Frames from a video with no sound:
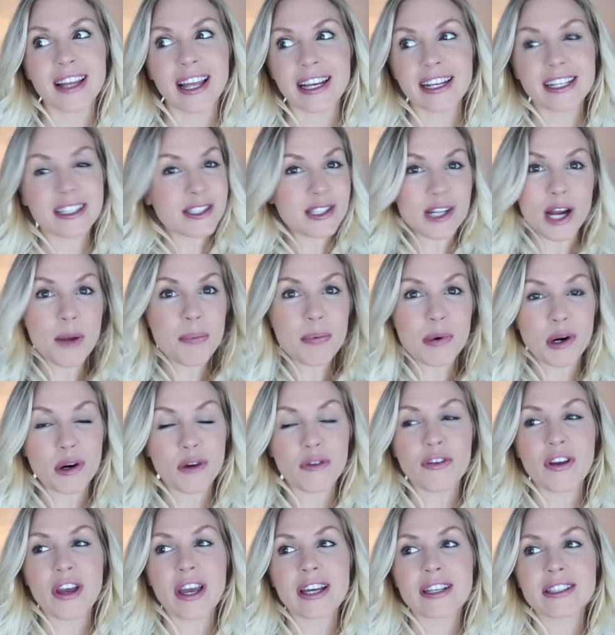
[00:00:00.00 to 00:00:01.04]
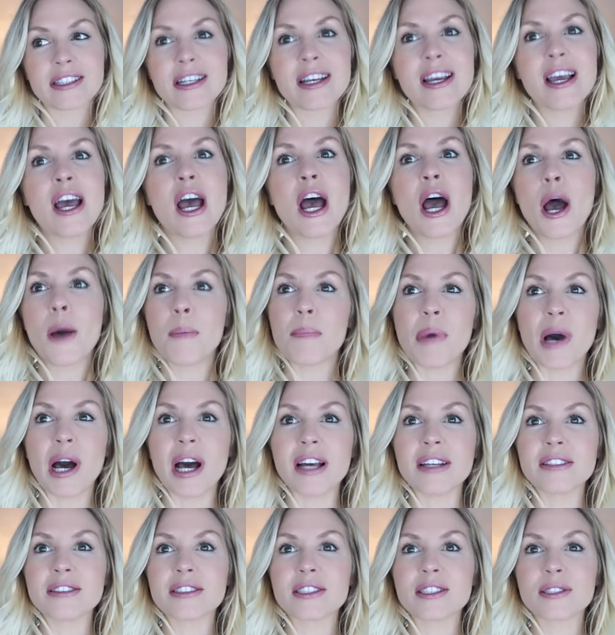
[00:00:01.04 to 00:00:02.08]
Like it's not perfect,
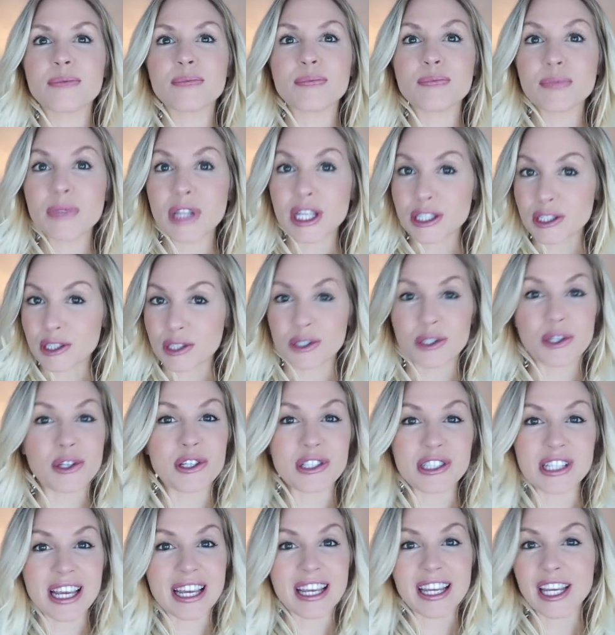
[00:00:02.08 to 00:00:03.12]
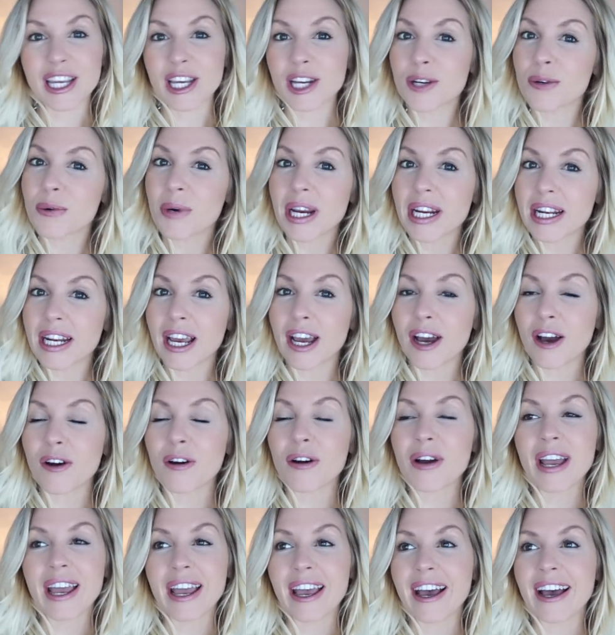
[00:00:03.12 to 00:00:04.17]
but it's as good as I can get it right
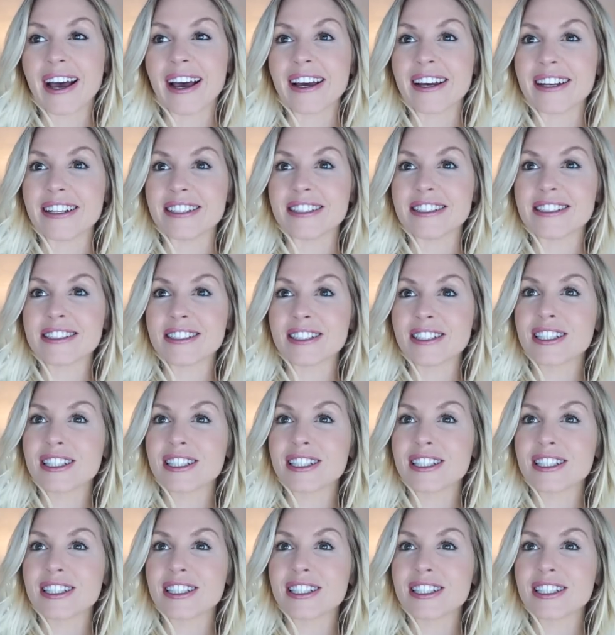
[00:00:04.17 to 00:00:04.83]
now and